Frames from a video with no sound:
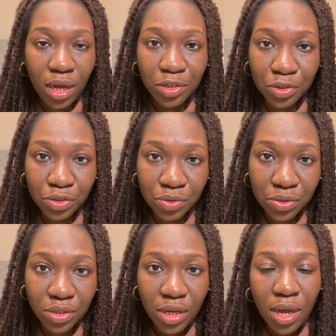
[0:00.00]
and shoot,
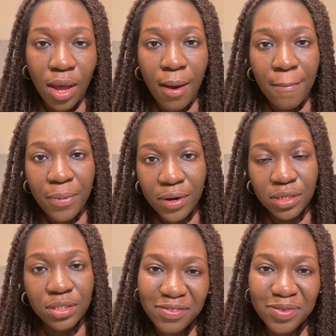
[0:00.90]
but you have